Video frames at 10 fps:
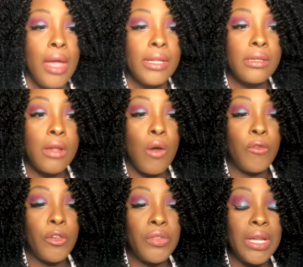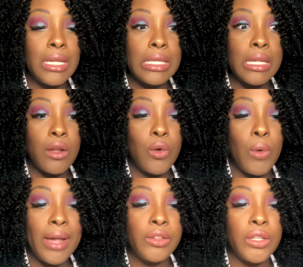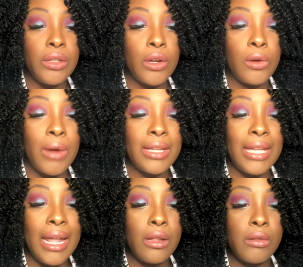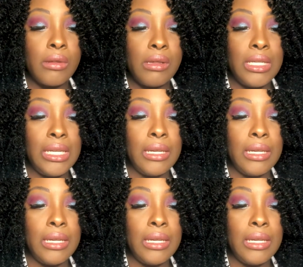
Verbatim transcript: So for this question, the correct answer is D,